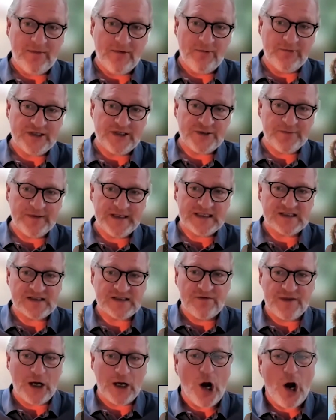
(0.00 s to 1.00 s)
which
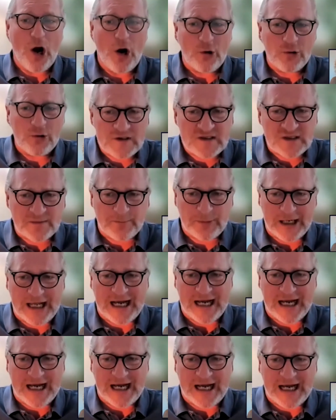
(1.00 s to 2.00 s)
means the whole
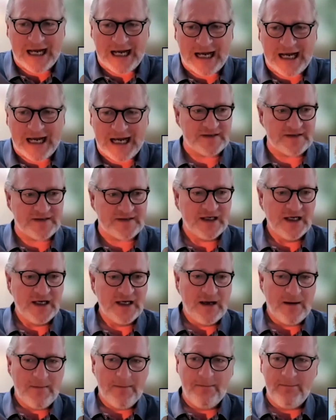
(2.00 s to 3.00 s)
supply chain, and we
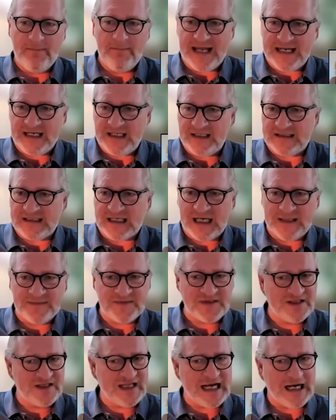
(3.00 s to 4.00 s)
saw that
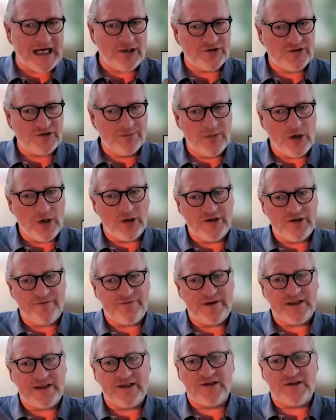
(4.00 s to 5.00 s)
many times in the
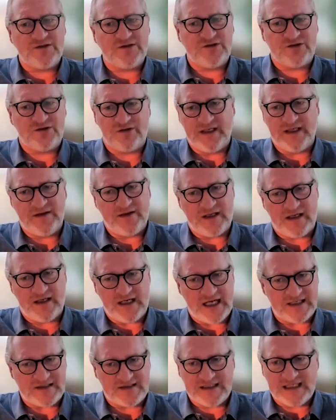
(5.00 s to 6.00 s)
automotive industry in
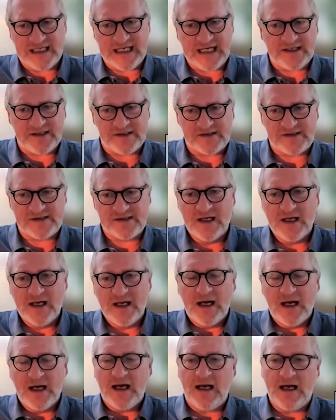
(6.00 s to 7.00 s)
the last years,
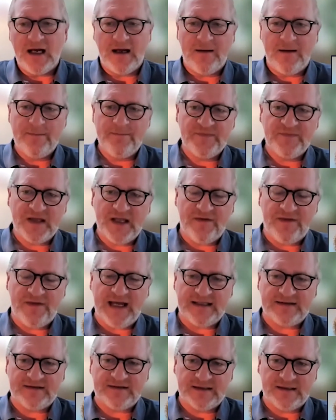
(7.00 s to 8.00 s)

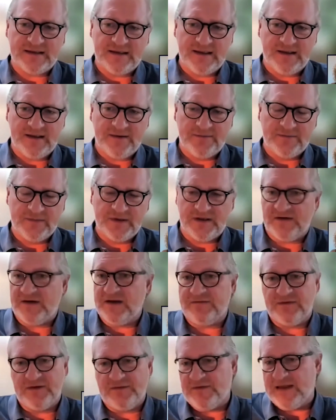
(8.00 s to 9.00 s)
that
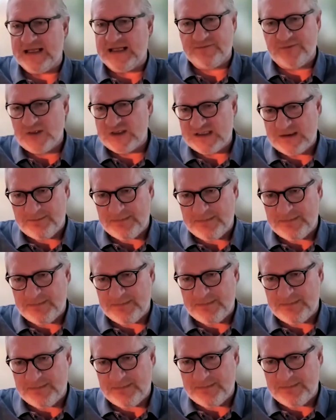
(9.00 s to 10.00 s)
was
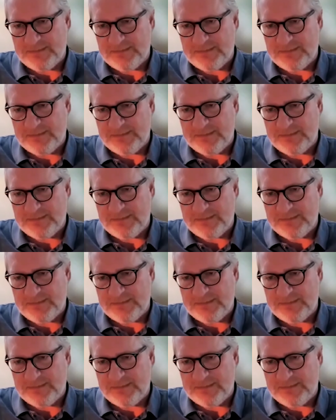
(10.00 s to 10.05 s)
about